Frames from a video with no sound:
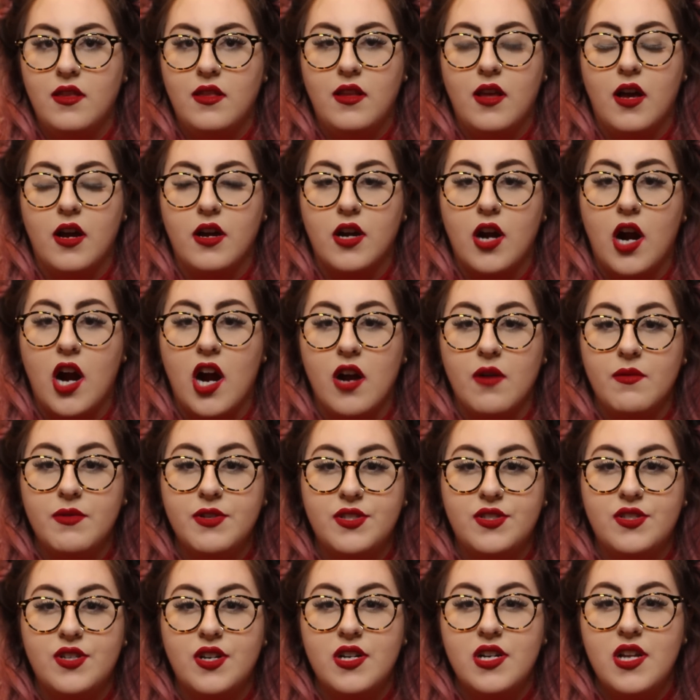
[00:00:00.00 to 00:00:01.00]
a car
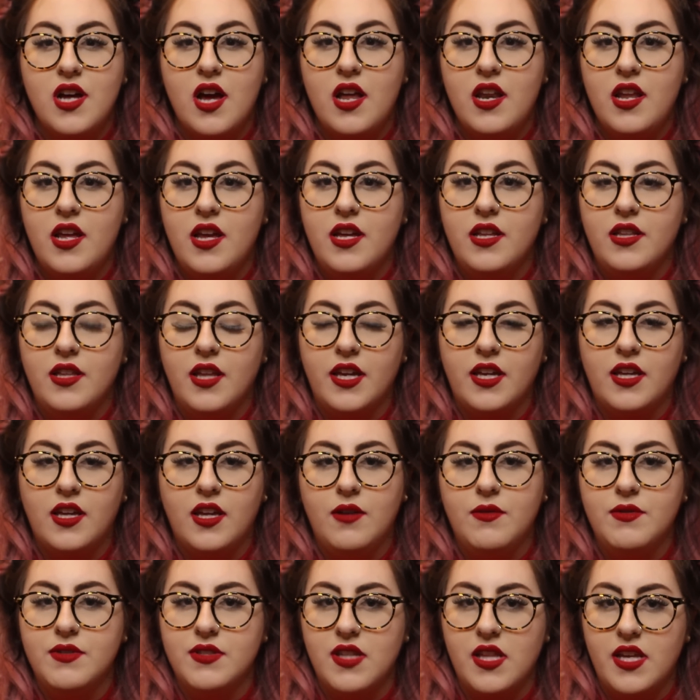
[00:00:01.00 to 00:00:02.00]
was turned on and like
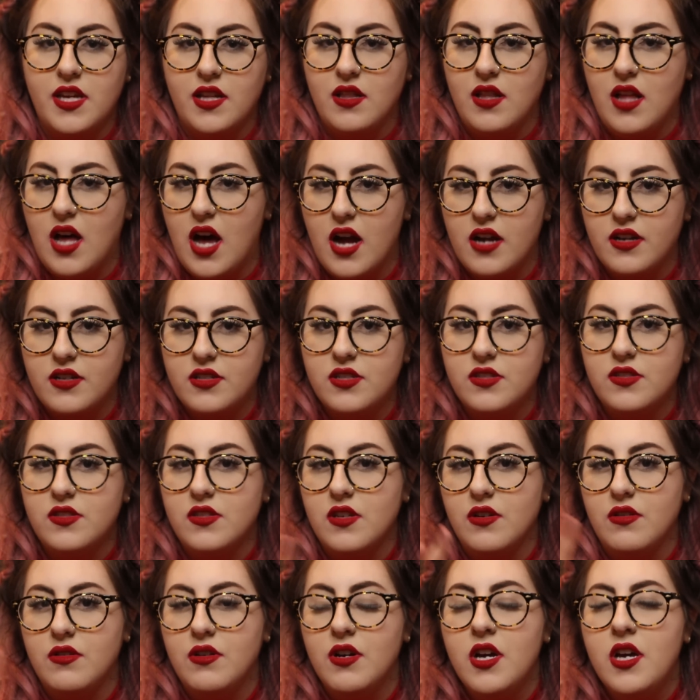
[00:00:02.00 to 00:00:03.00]
it was like locked,
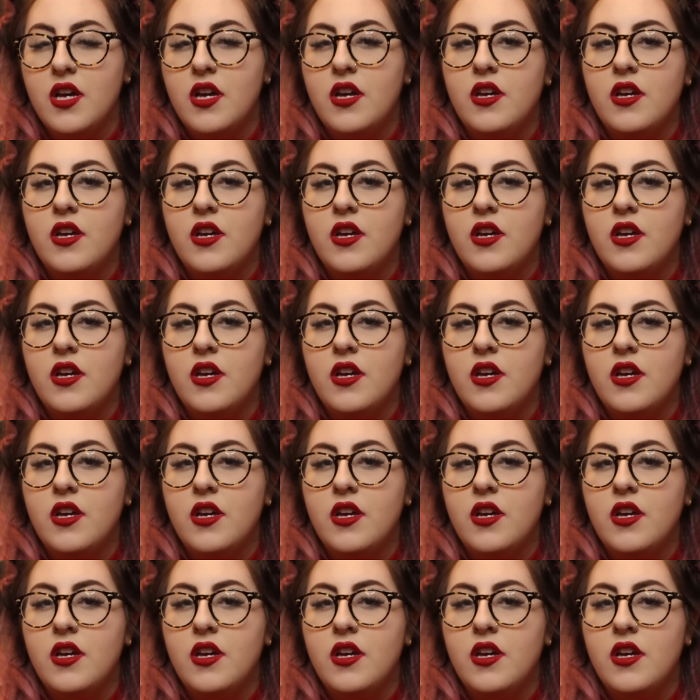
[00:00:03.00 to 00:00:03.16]
so